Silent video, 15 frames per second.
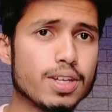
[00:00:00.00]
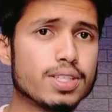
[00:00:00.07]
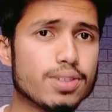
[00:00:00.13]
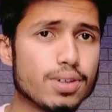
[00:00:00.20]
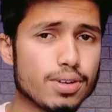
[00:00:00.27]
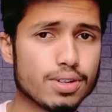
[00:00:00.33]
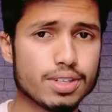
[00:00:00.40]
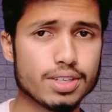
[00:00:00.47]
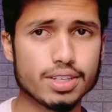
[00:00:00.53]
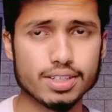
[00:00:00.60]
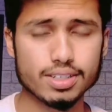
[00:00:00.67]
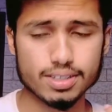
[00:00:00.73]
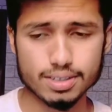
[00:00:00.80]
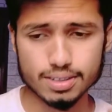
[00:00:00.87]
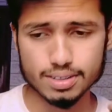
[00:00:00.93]
so
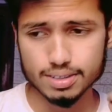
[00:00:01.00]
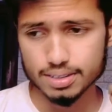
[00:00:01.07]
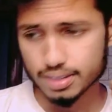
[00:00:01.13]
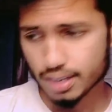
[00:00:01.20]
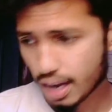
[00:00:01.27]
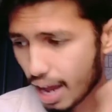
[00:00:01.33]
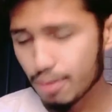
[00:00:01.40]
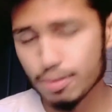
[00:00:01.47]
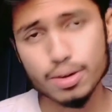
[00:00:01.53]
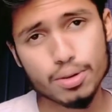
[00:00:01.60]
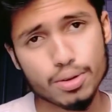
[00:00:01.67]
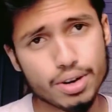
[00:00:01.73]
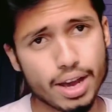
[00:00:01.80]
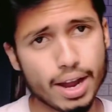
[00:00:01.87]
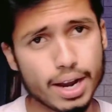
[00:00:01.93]
have a
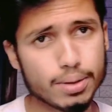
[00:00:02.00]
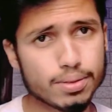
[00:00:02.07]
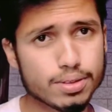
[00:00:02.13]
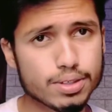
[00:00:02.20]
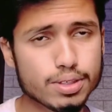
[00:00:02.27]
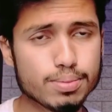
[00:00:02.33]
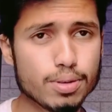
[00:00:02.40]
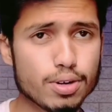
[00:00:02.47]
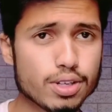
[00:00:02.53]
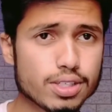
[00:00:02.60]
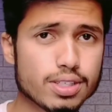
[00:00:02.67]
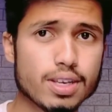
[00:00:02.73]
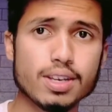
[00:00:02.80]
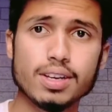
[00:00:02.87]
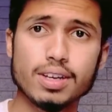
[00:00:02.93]
good hand on these
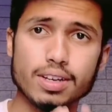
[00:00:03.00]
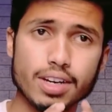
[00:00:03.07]
books